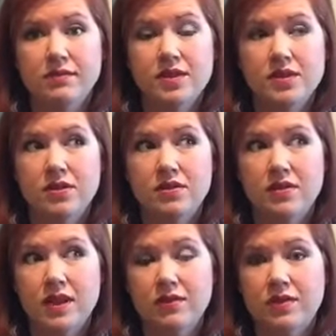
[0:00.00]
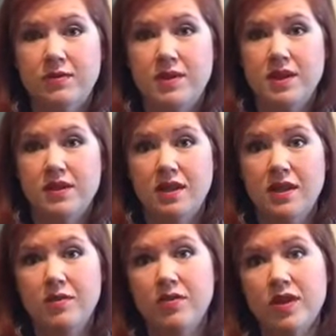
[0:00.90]
So that would be
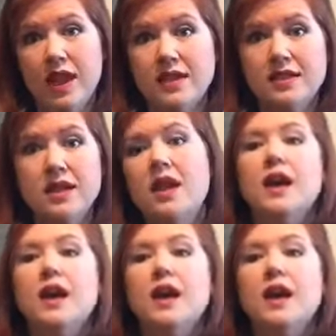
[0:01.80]
Sunday before last.